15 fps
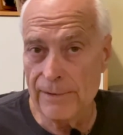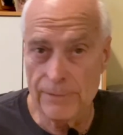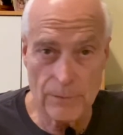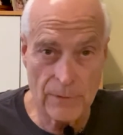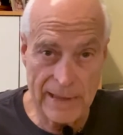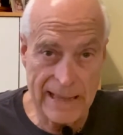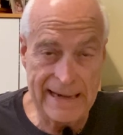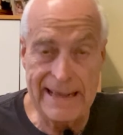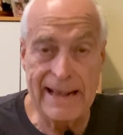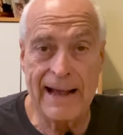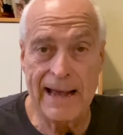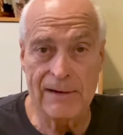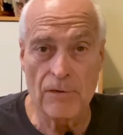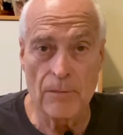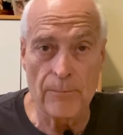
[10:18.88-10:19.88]
or any
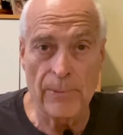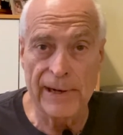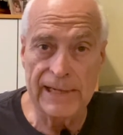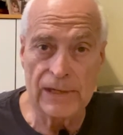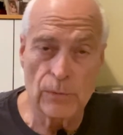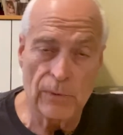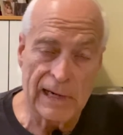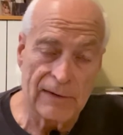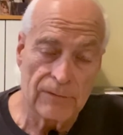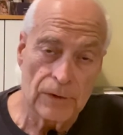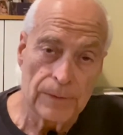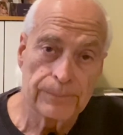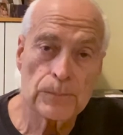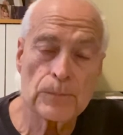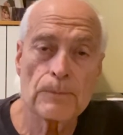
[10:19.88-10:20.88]
kind of a bike,
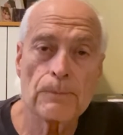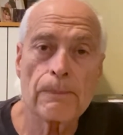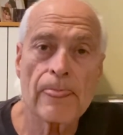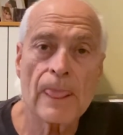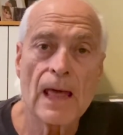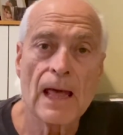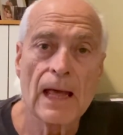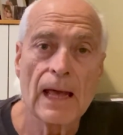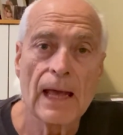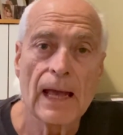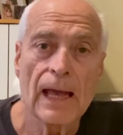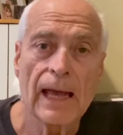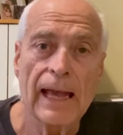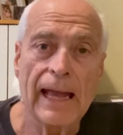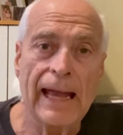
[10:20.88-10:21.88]
whatever?
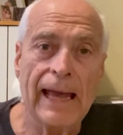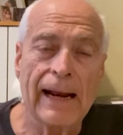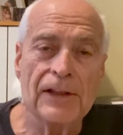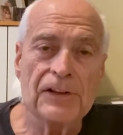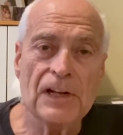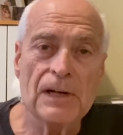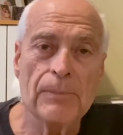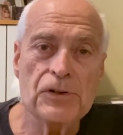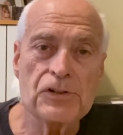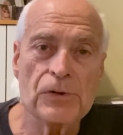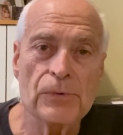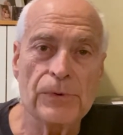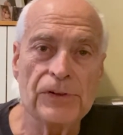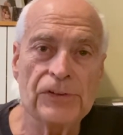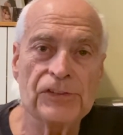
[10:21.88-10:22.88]
And I did a bunch
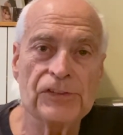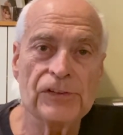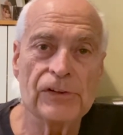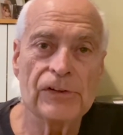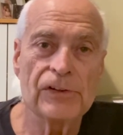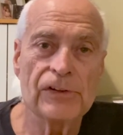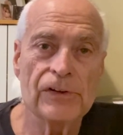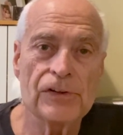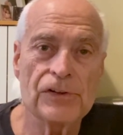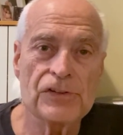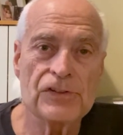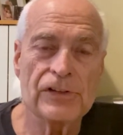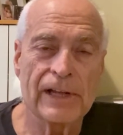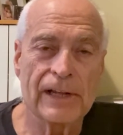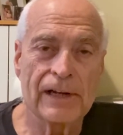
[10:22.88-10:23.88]
of
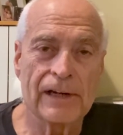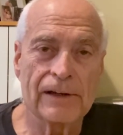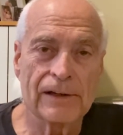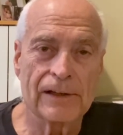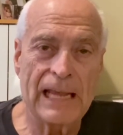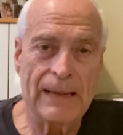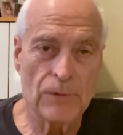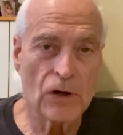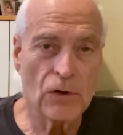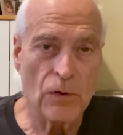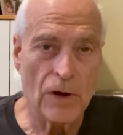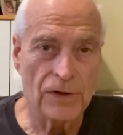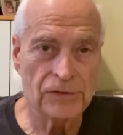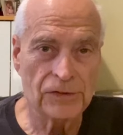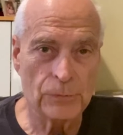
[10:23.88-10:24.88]
research and came
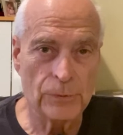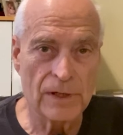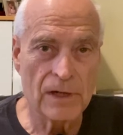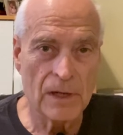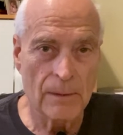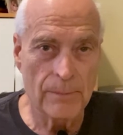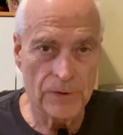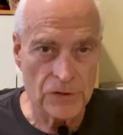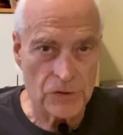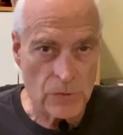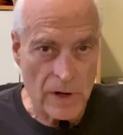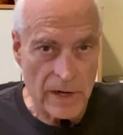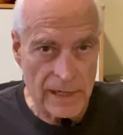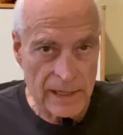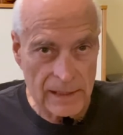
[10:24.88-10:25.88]
across the recumbent
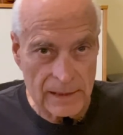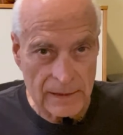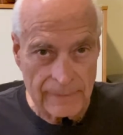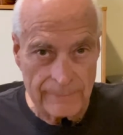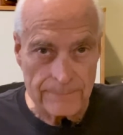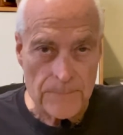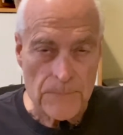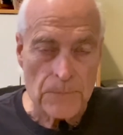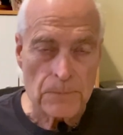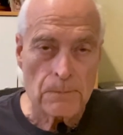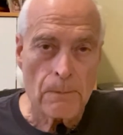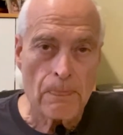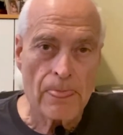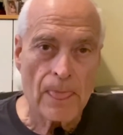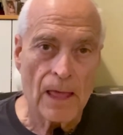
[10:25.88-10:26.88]
trike and
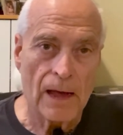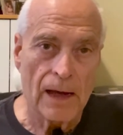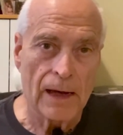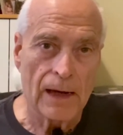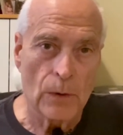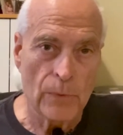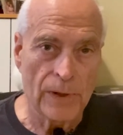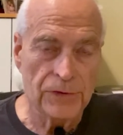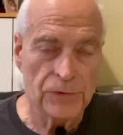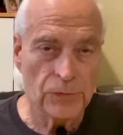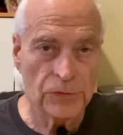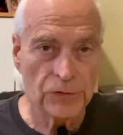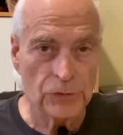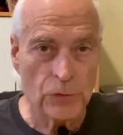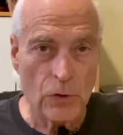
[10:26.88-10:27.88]
went to
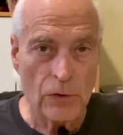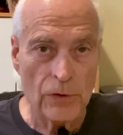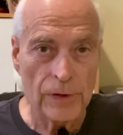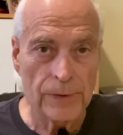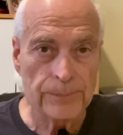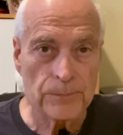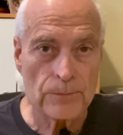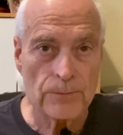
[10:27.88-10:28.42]
a store,